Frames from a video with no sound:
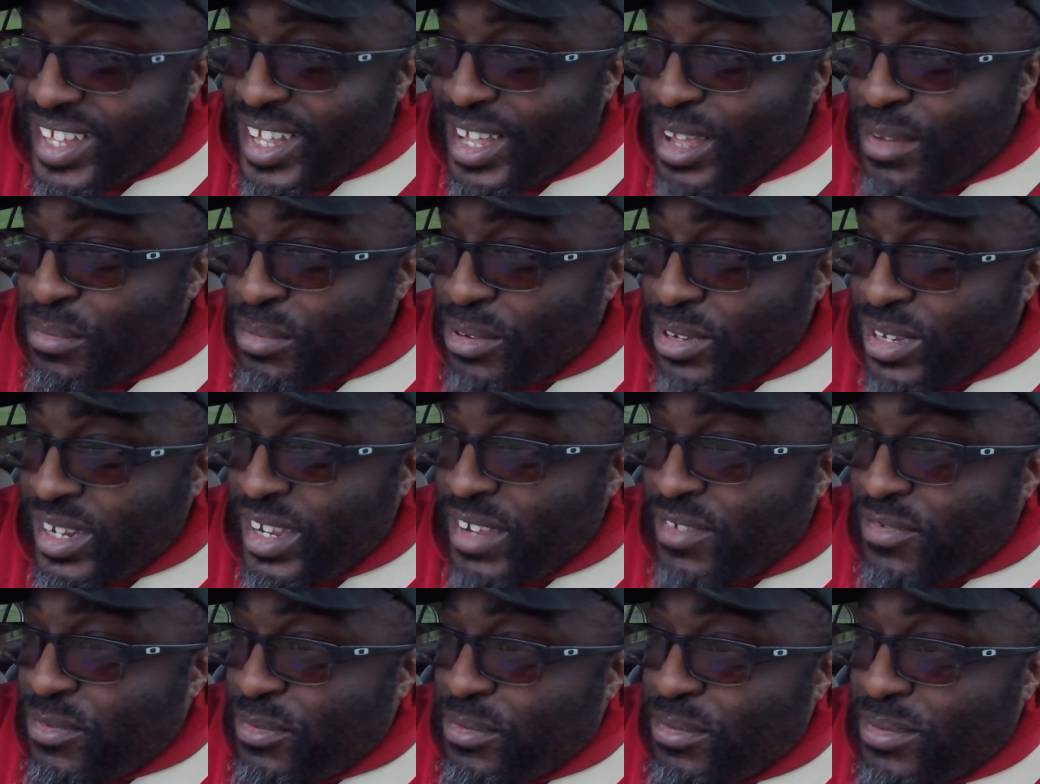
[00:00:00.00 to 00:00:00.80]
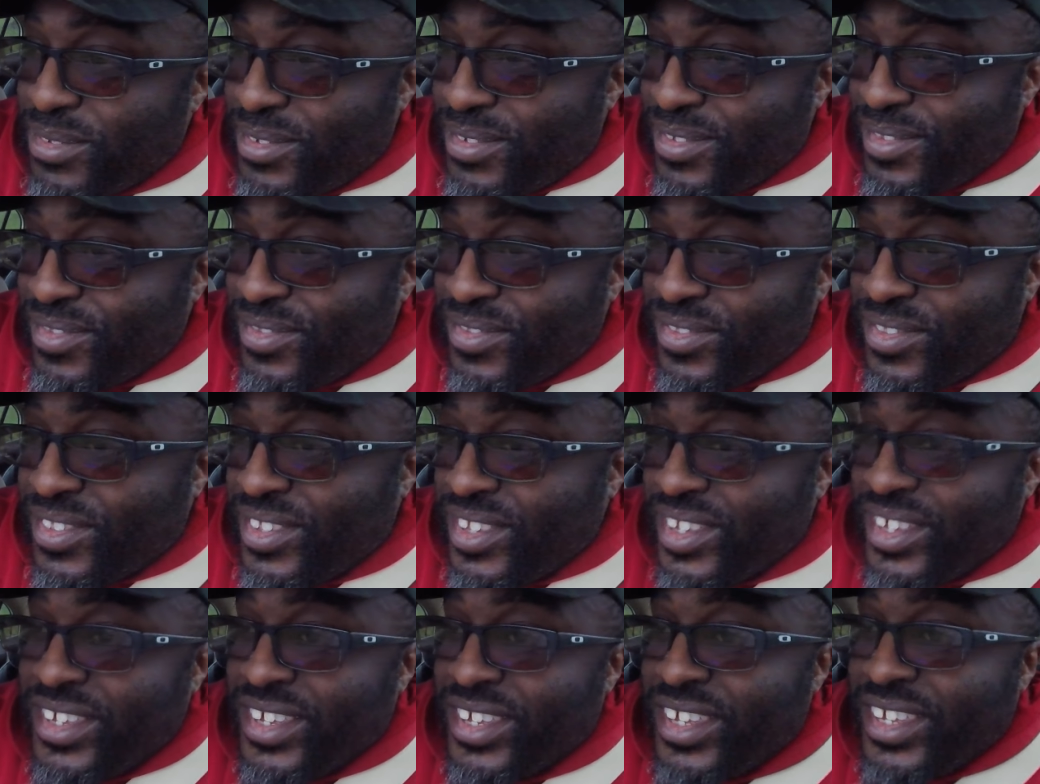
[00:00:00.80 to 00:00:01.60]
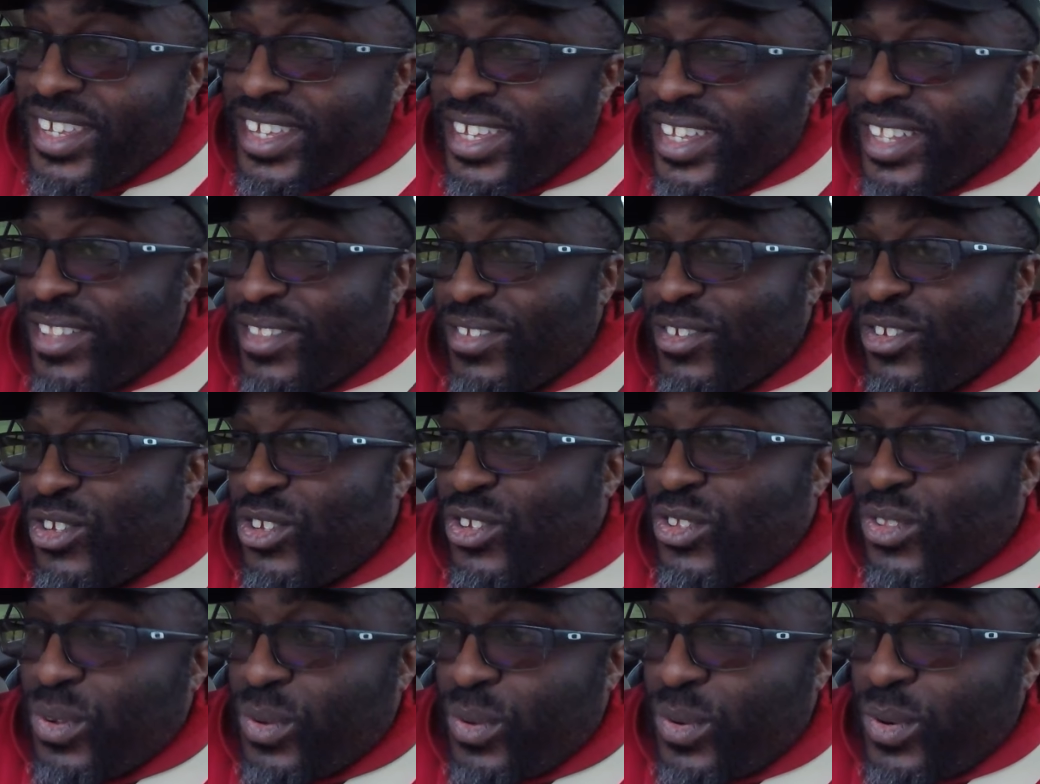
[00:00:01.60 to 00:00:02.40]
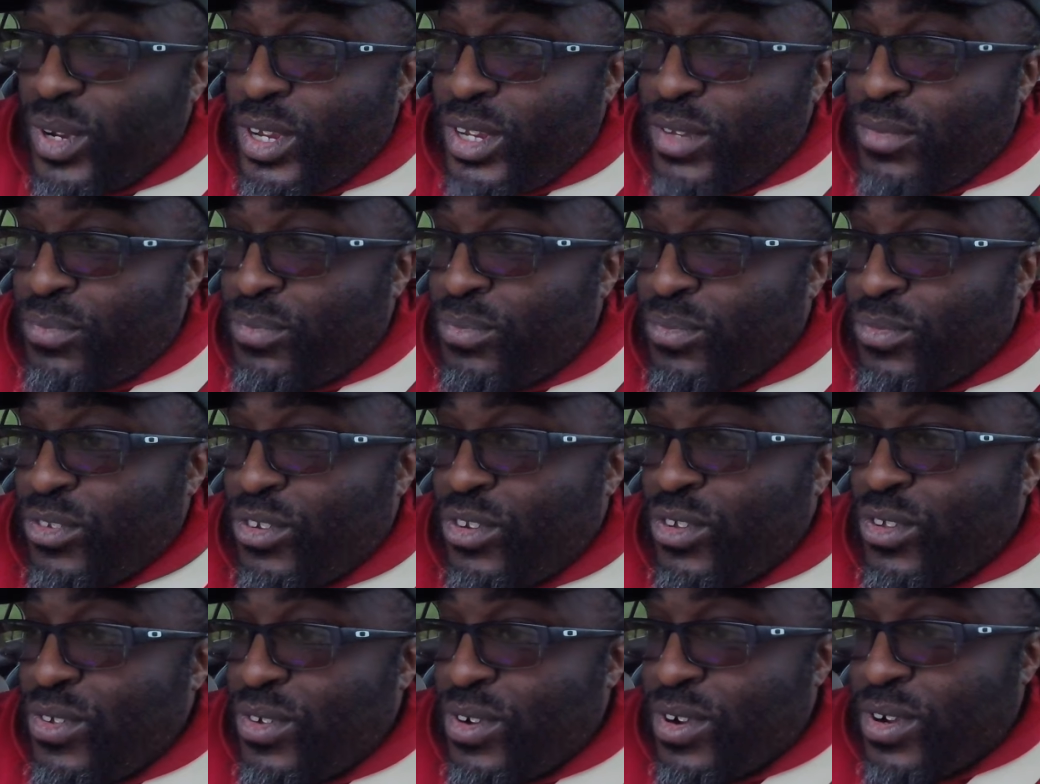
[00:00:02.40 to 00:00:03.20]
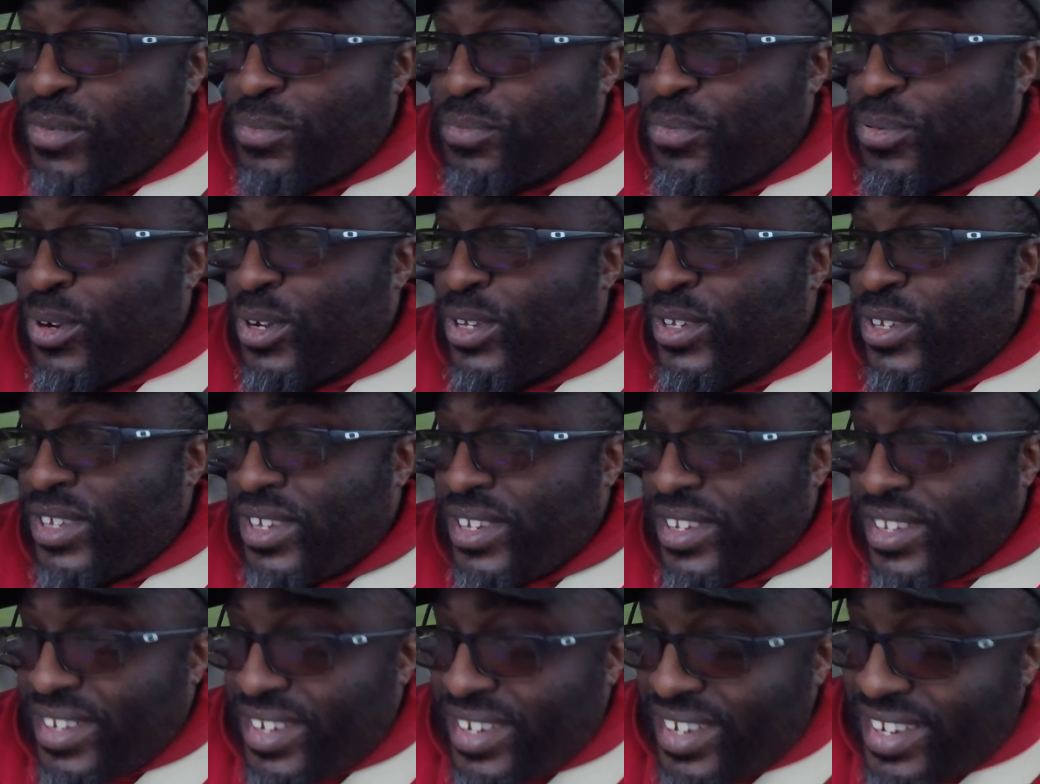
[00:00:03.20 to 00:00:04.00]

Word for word: Unbelievable. A storied New York prison.